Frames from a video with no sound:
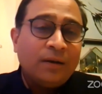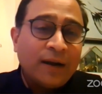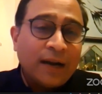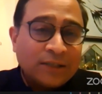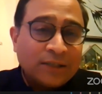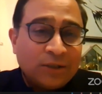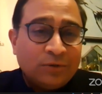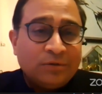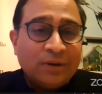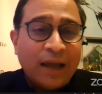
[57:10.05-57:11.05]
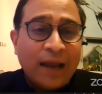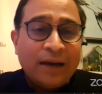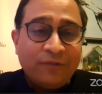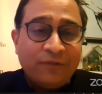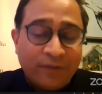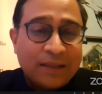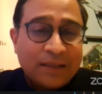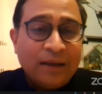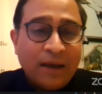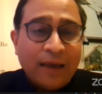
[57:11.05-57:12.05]
gratitude, and
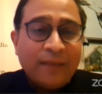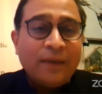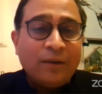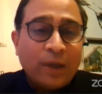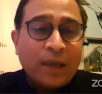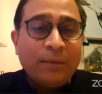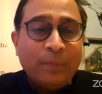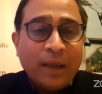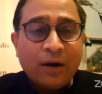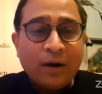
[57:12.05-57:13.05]
faith, I think we can make